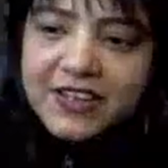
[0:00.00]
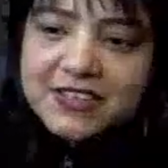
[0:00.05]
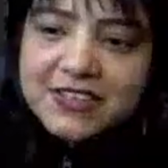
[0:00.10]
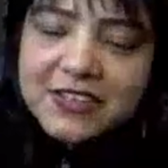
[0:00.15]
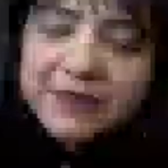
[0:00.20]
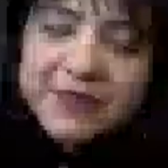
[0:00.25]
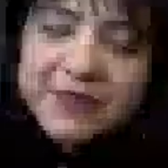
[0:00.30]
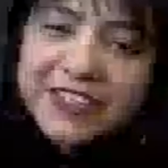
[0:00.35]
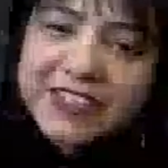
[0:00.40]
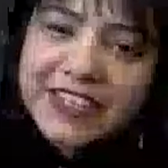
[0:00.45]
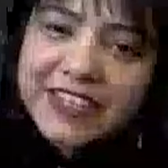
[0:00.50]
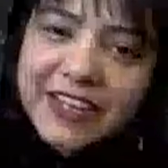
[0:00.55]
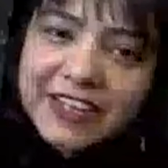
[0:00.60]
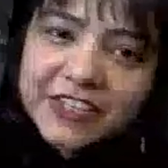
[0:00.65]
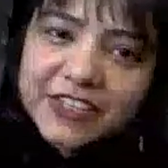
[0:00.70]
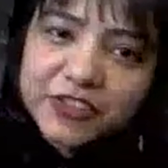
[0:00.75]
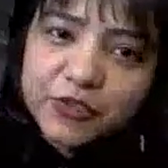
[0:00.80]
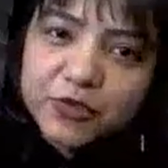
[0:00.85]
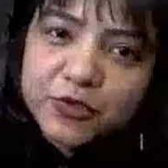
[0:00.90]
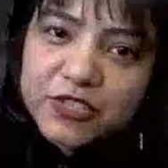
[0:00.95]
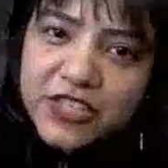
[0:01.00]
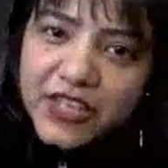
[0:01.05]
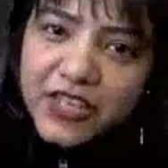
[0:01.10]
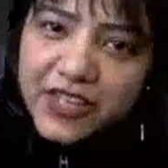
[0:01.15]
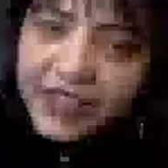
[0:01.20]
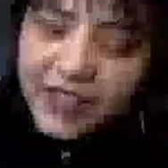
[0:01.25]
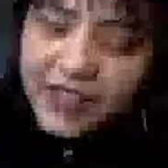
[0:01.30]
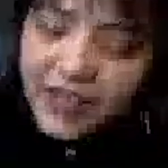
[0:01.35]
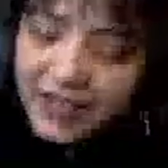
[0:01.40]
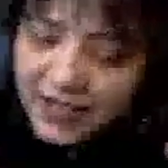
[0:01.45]
something that you
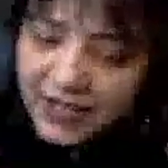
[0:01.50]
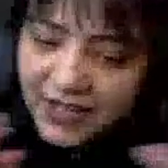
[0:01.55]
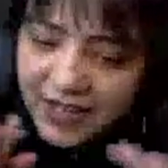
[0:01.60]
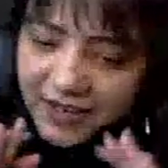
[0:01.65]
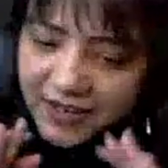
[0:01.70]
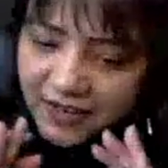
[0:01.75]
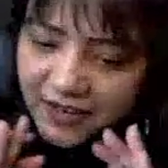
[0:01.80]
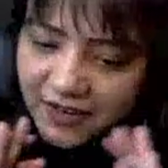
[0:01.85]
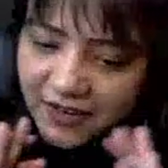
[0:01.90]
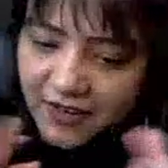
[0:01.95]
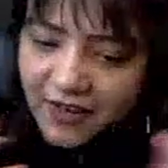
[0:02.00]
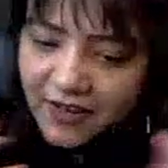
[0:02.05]
take care like